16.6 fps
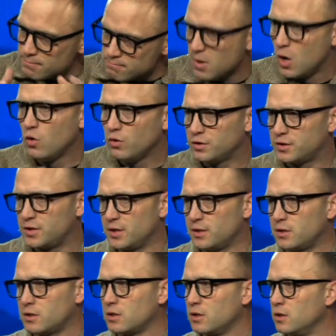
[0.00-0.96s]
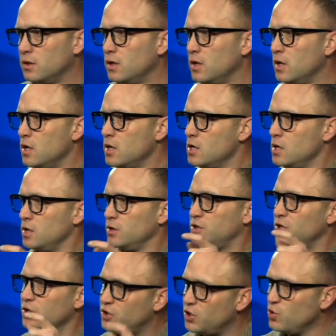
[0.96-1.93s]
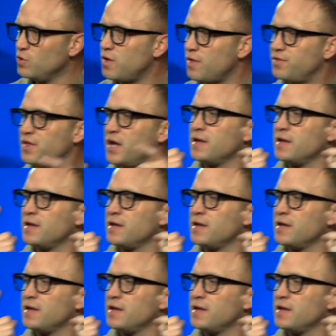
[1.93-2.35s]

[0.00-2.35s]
Moses to do the